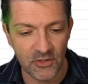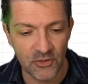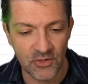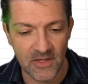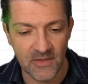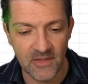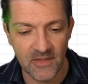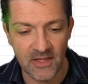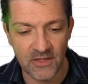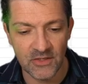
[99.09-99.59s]
You
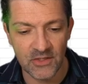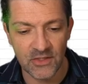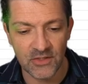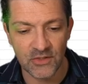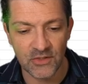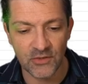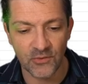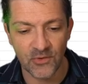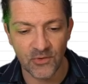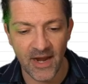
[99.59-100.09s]
can then
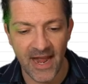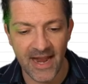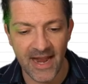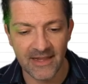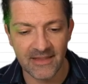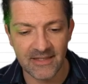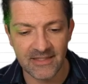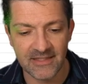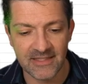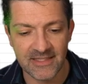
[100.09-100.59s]
just
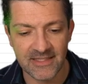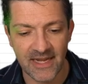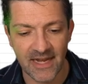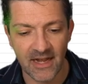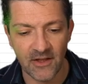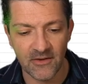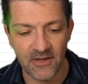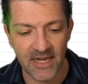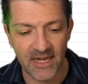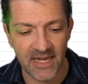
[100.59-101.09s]
drag this
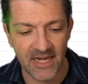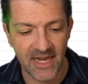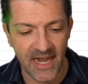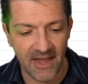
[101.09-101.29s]
down and